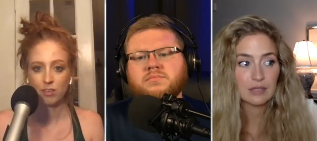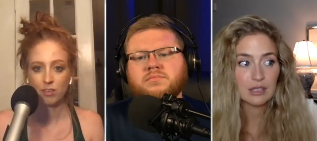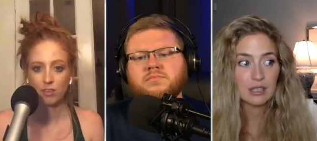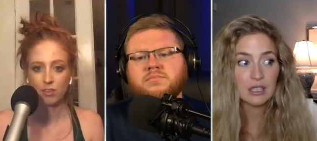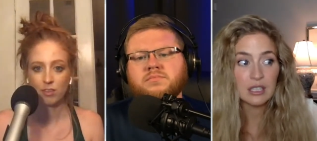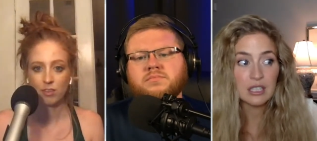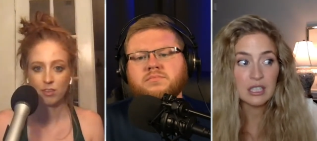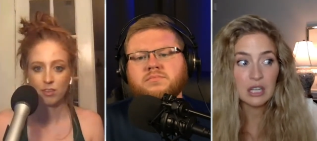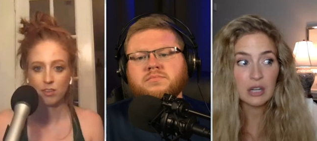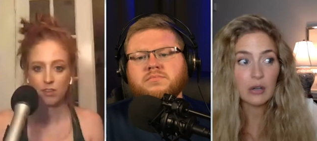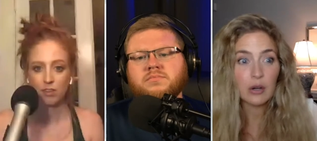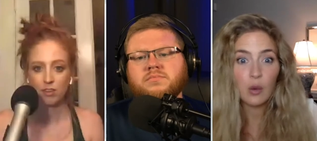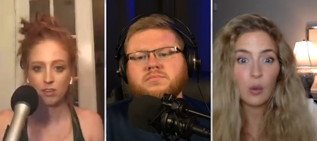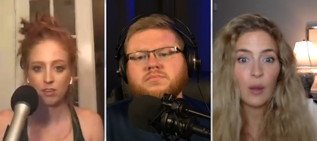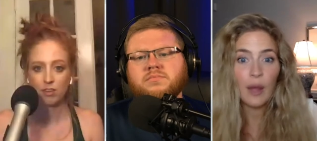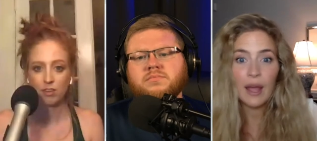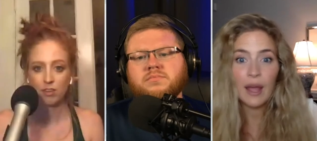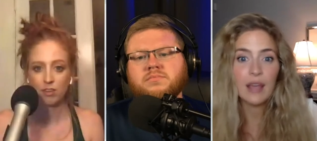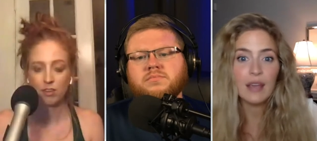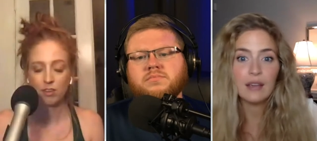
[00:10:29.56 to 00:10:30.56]
Speaker 1: is there a
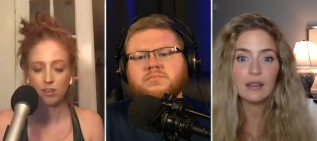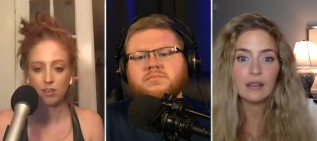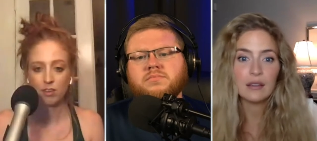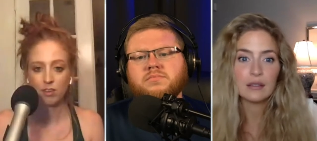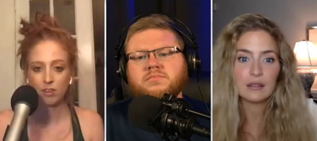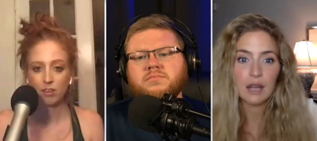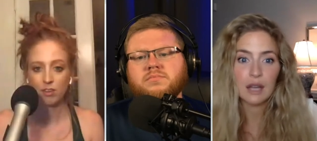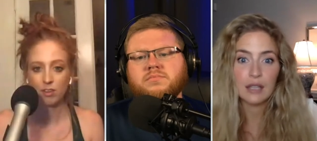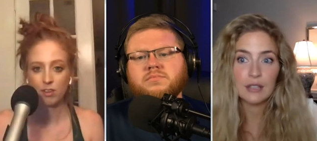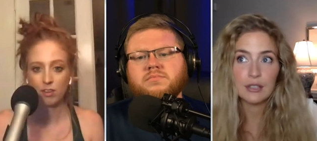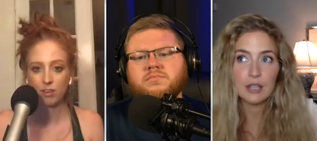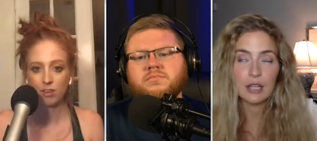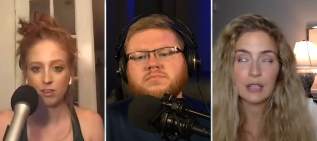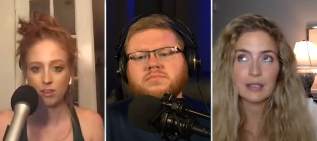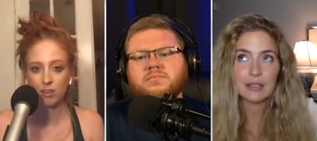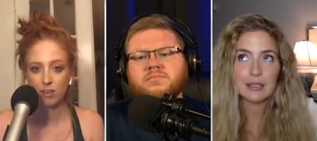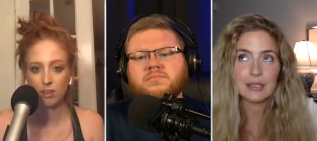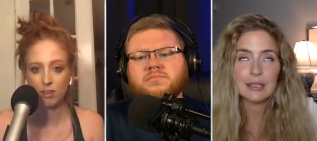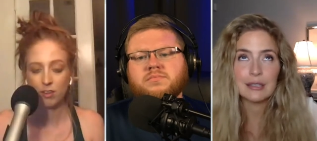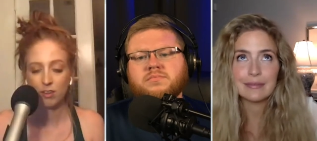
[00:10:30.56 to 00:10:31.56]
way? I, I,
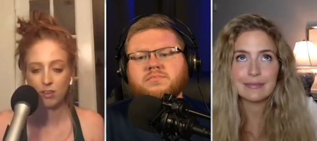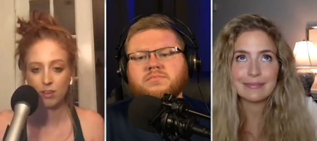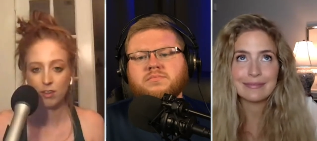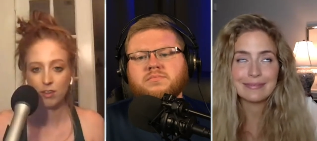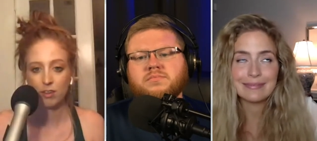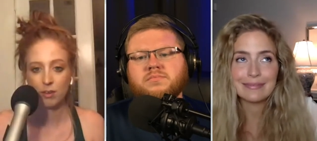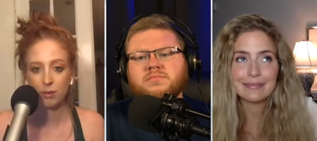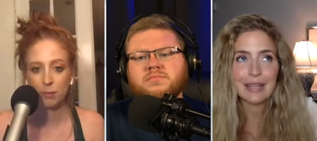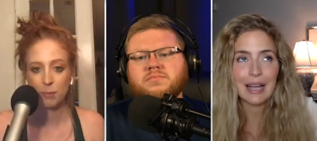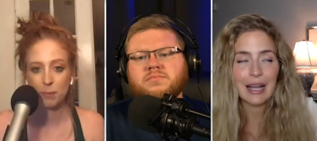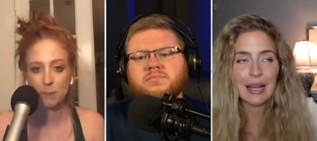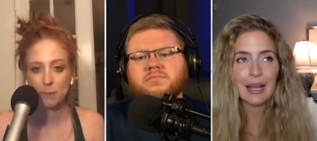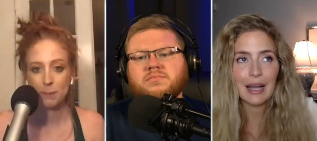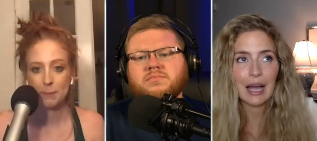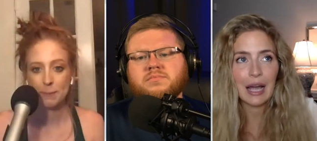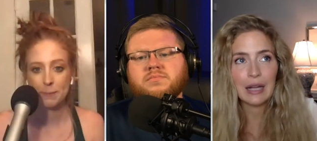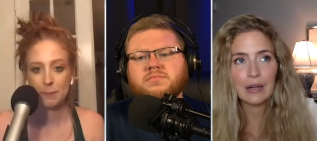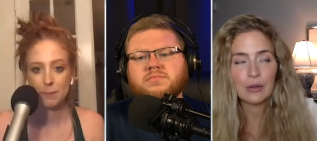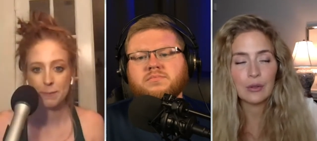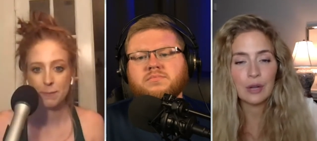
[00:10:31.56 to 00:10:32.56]

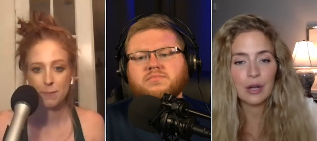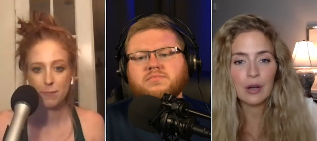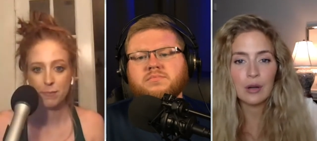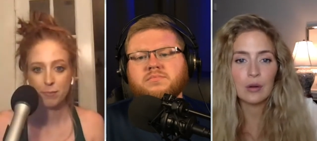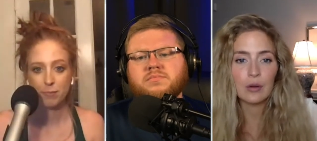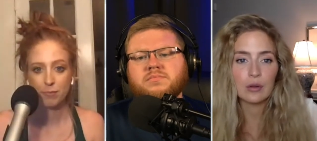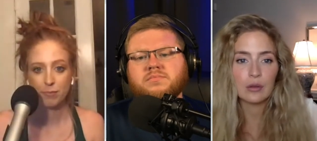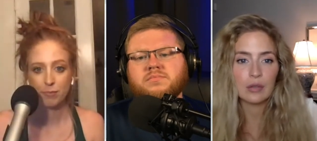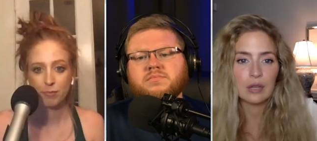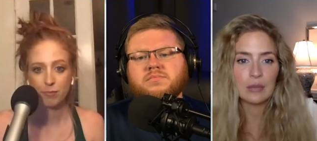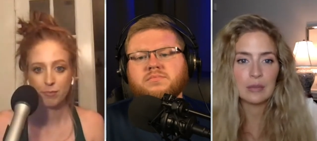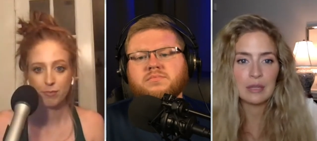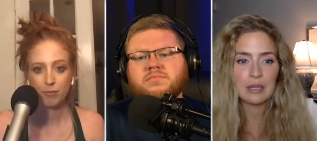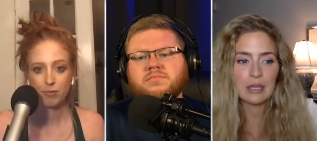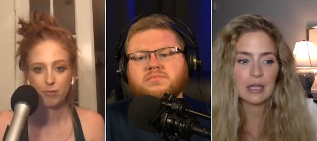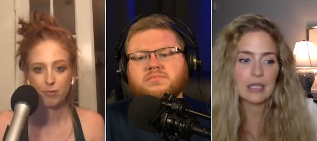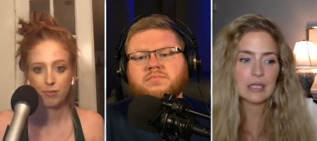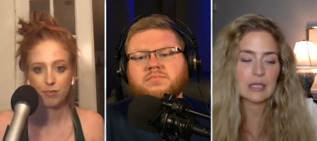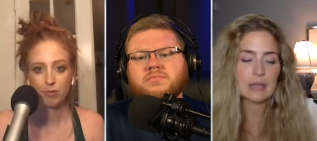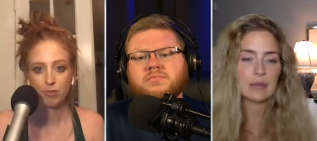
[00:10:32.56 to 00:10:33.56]
I don't know. I mean,
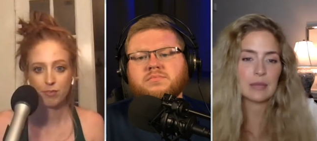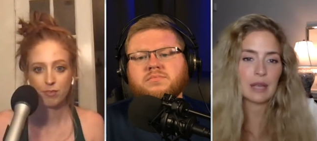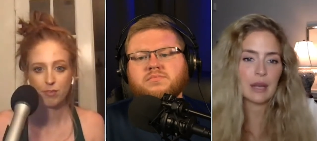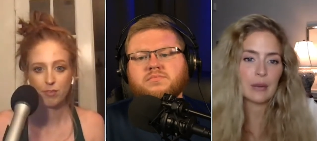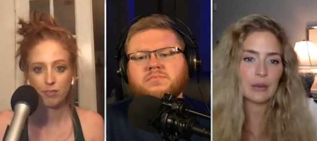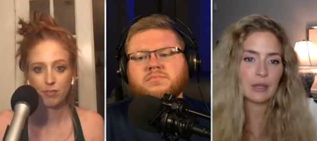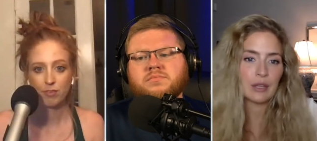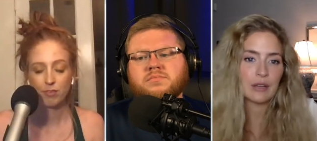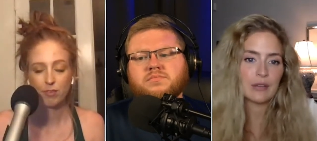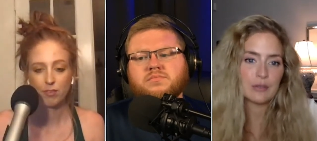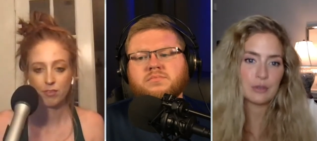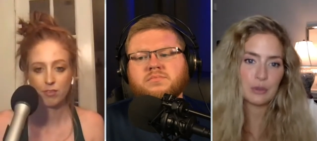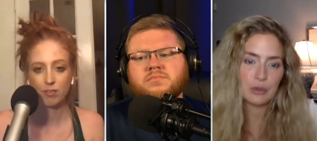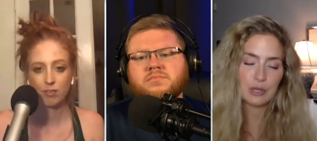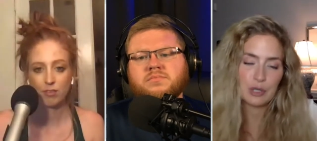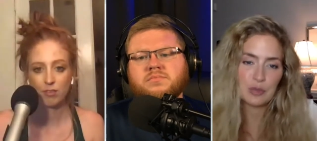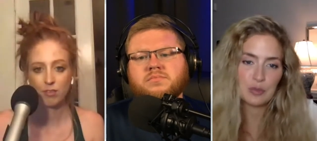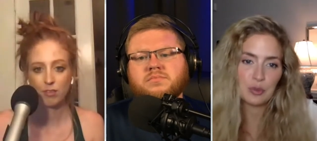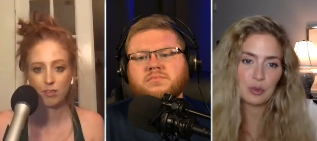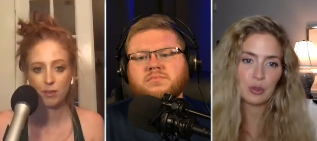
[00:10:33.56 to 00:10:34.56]
that's something I would love to
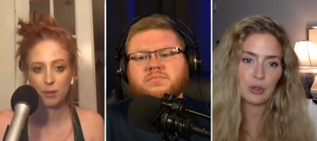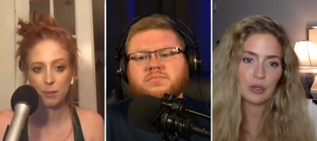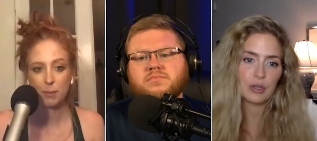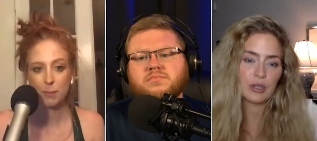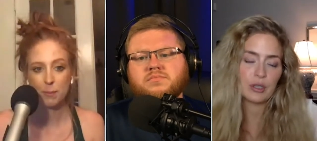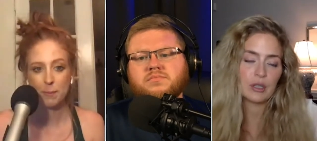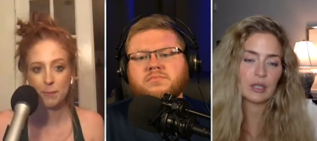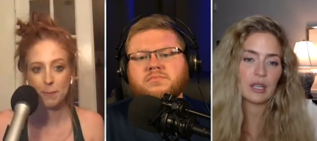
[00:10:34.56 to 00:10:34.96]
explore in a